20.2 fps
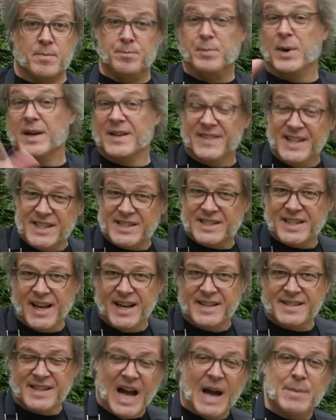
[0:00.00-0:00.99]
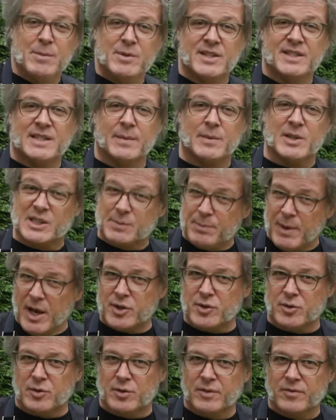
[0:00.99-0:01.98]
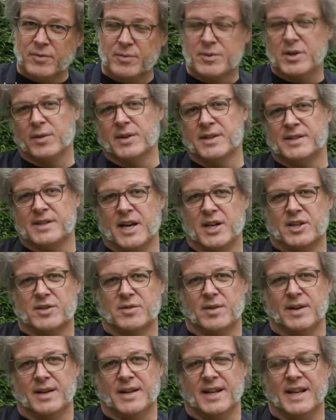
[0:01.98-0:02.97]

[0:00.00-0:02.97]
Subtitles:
But in this case, I'm using something special from Tony Chachere's.